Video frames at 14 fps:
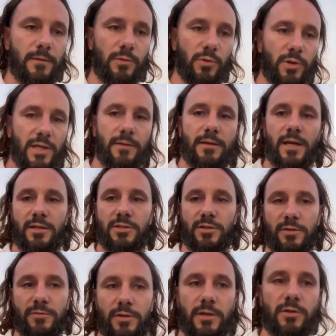You can even get a
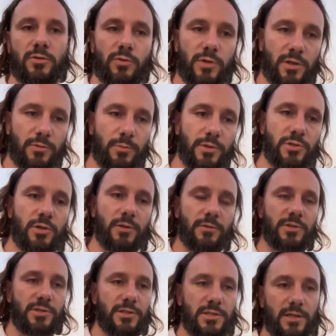certificate through government
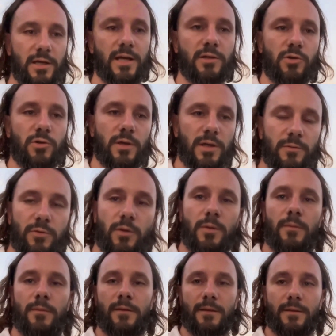services in electronic
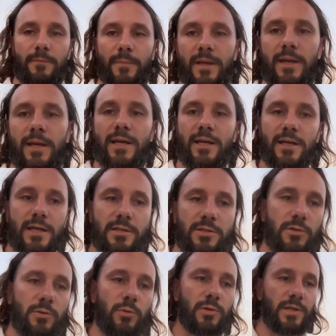form, but in any case
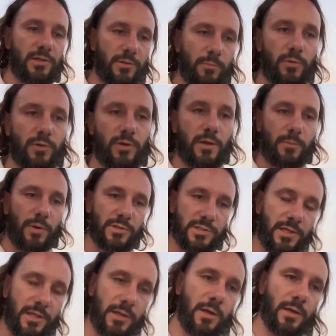you will need to put an apostille